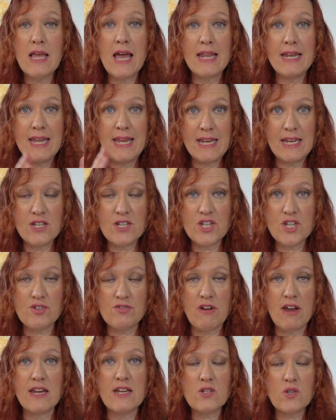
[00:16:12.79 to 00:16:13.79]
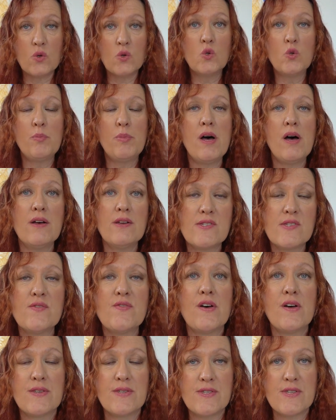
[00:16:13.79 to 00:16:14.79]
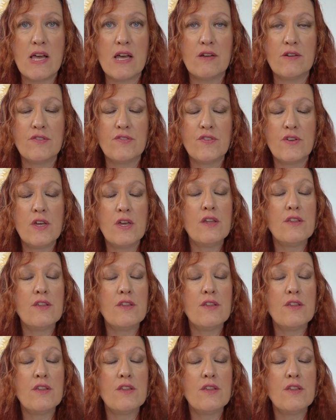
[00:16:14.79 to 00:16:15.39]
and integrate all parts of ourself,